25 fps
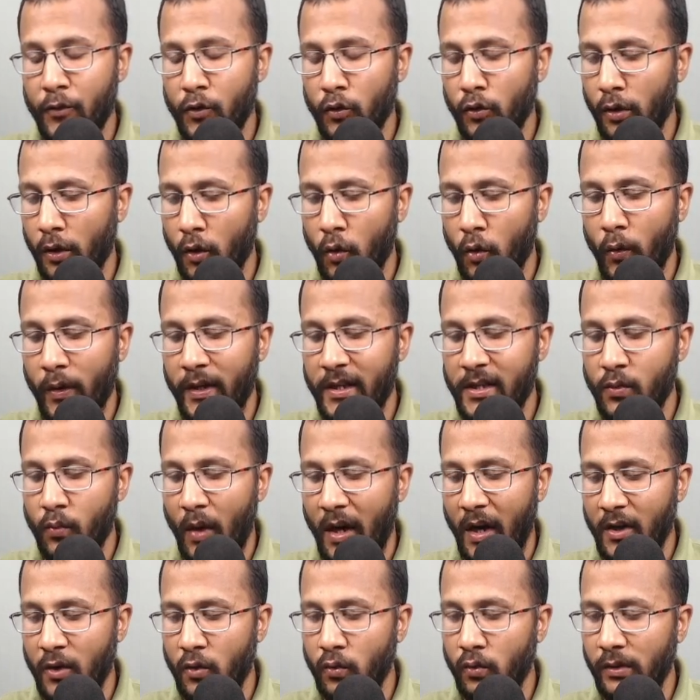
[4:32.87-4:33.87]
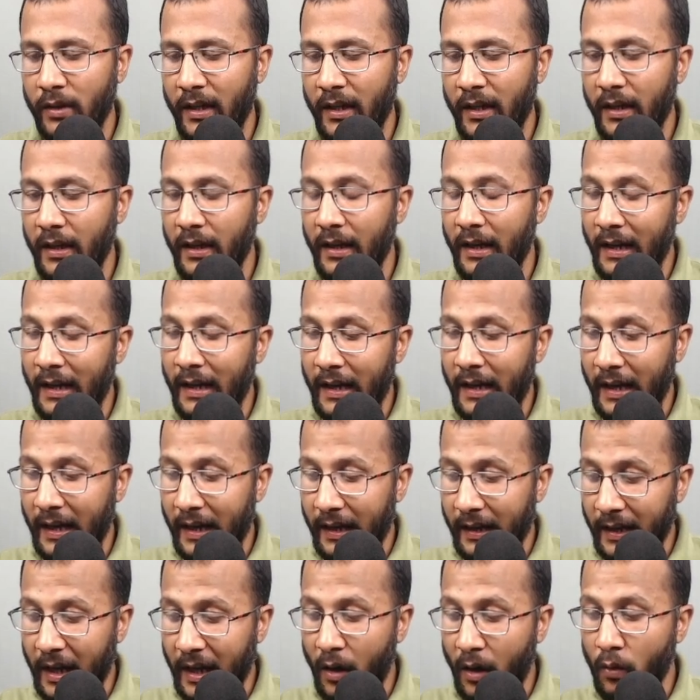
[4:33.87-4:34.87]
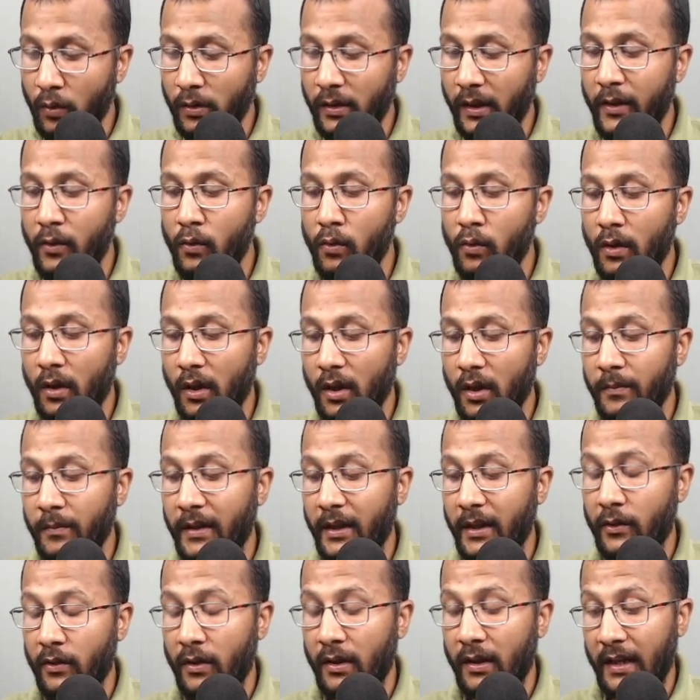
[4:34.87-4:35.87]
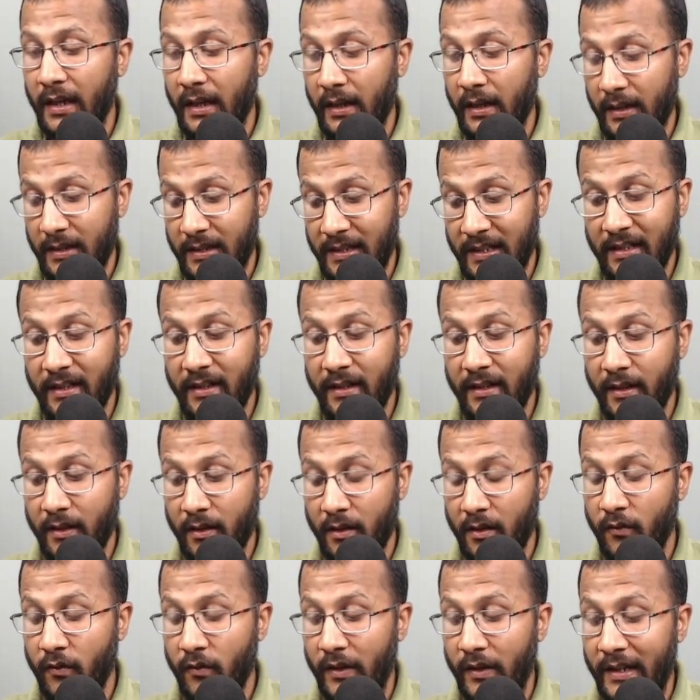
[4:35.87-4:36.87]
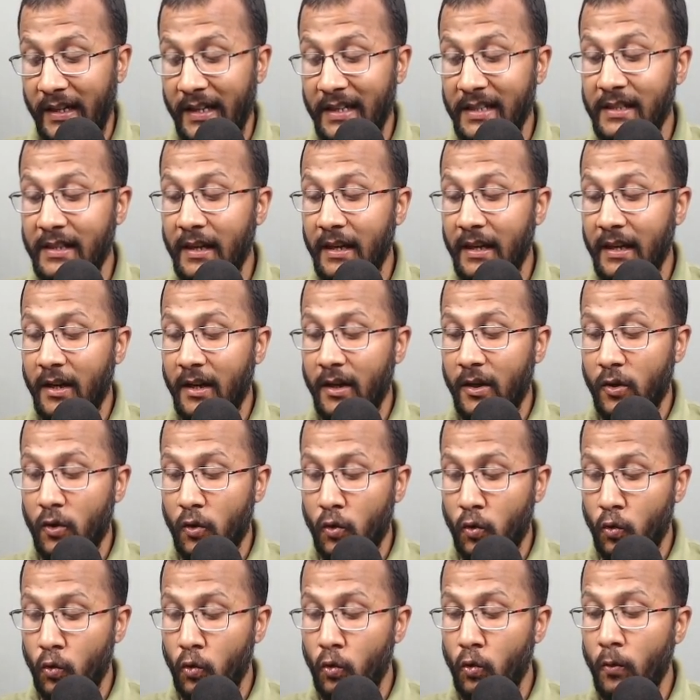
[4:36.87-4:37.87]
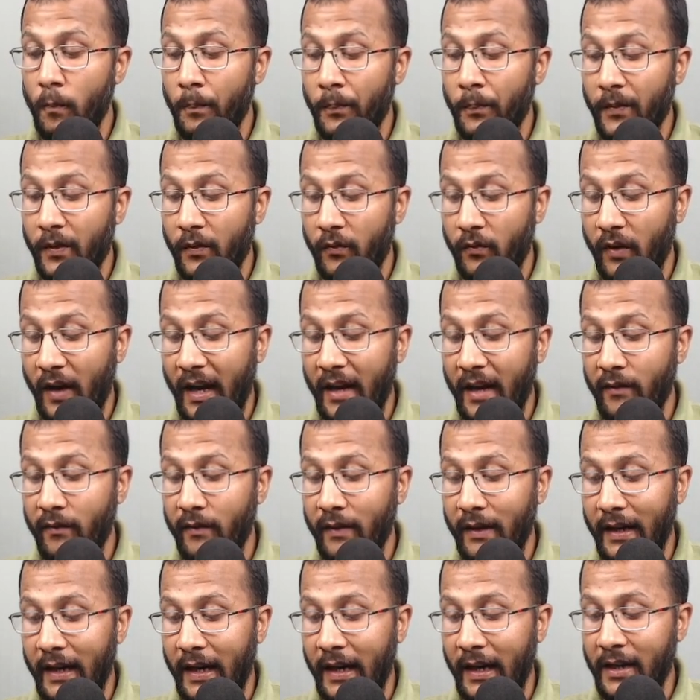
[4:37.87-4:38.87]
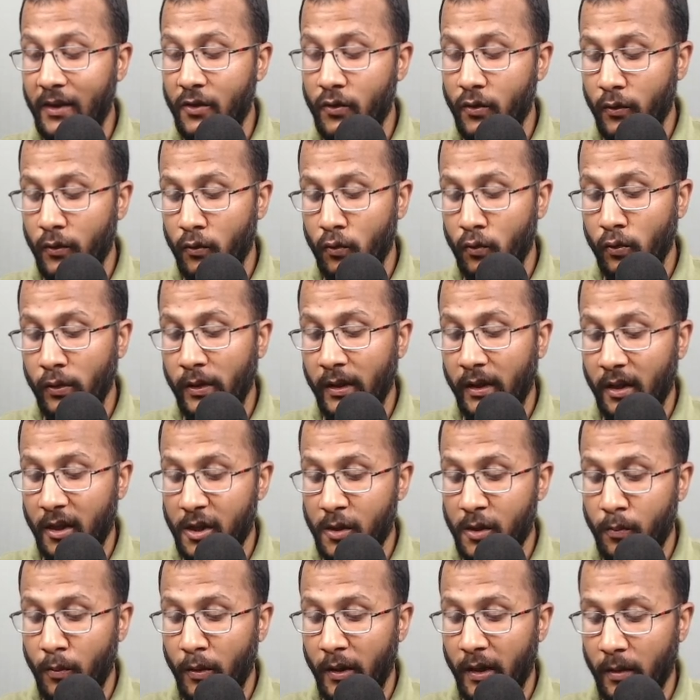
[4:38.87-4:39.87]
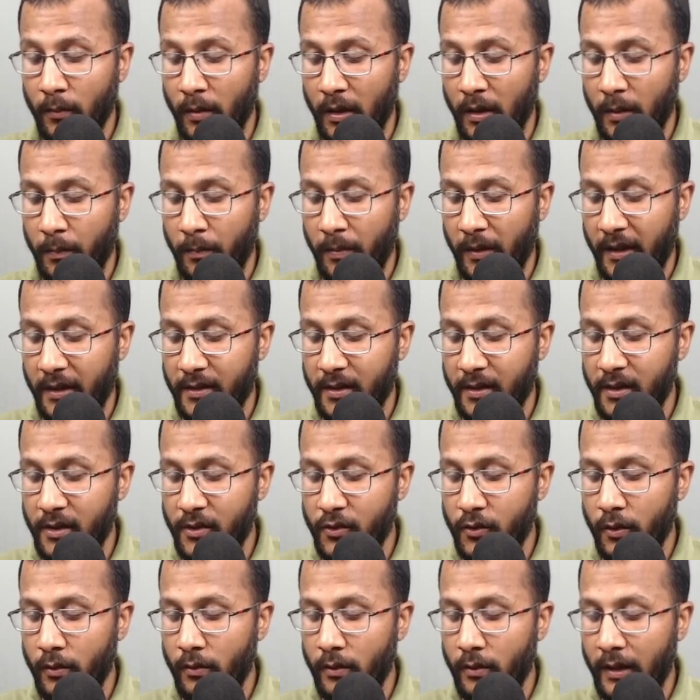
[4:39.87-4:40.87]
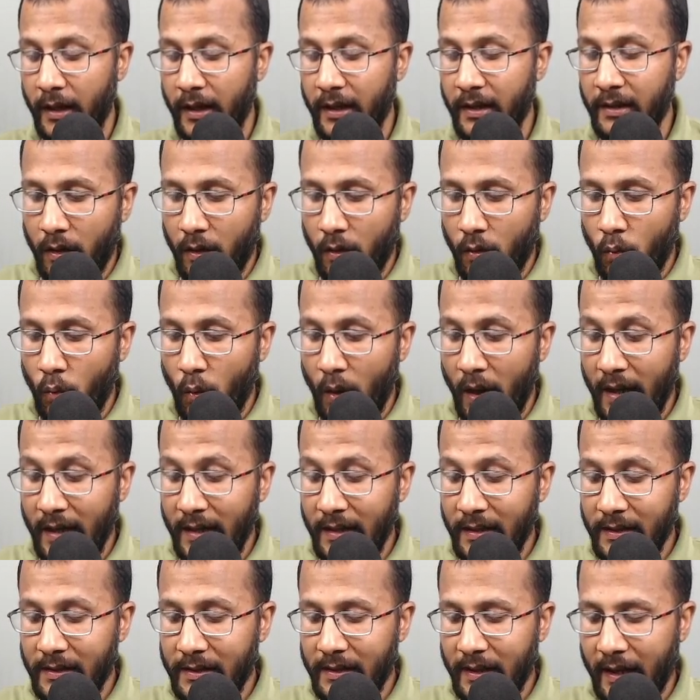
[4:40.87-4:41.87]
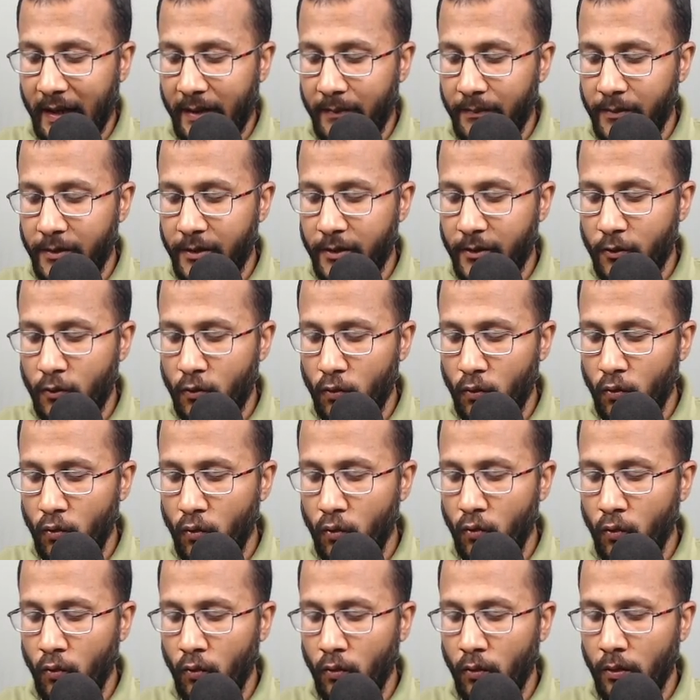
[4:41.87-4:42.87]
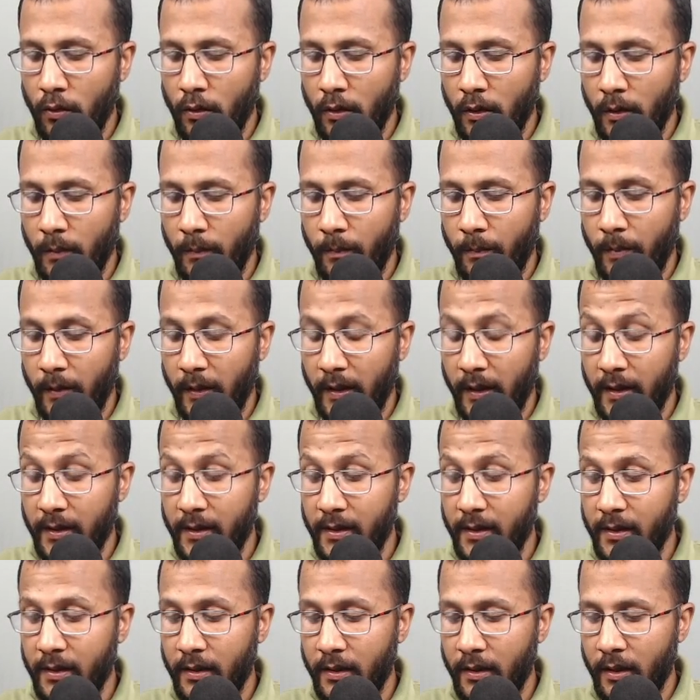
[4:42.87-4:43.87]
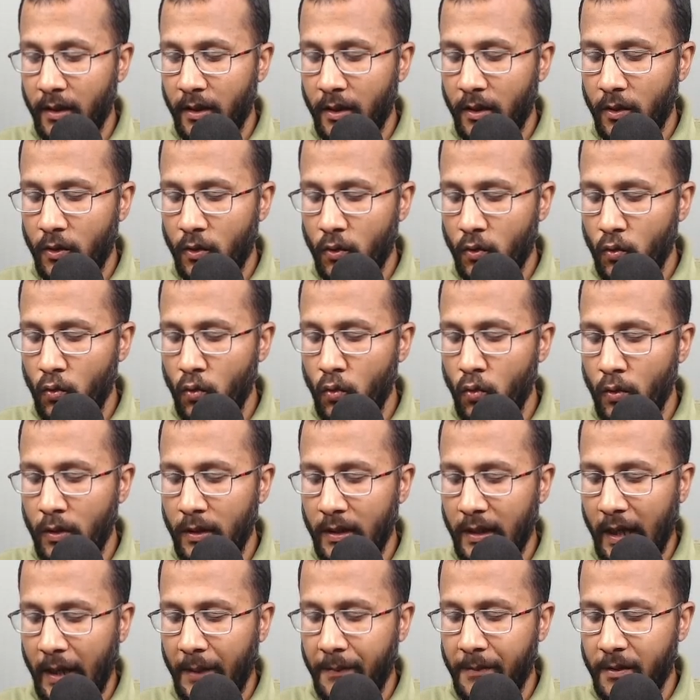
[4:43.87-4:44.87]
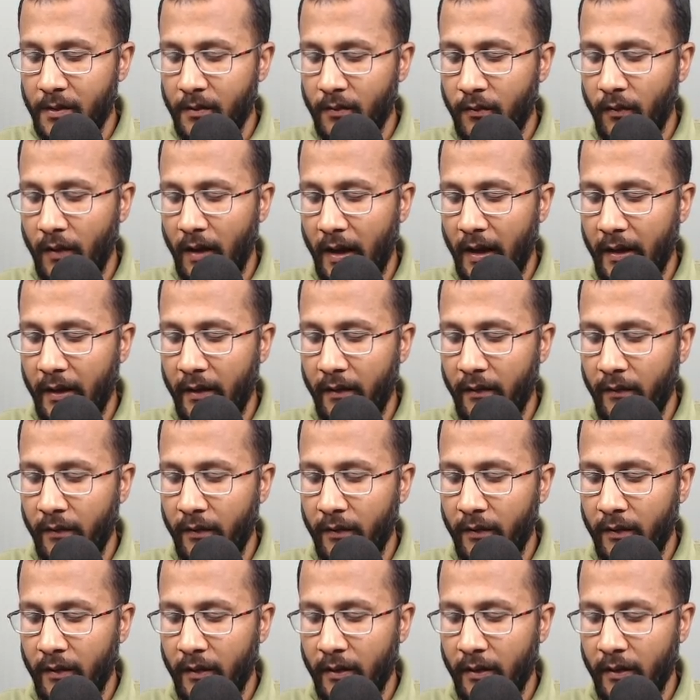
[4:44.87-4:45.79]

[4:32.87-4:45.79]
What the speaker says: So the row is 1, 2, 3, and now the new column that you are taking care of is 2, 5, 8. So you do the corresponding multiplication. So you will write 1 times 2 plus 2 times 5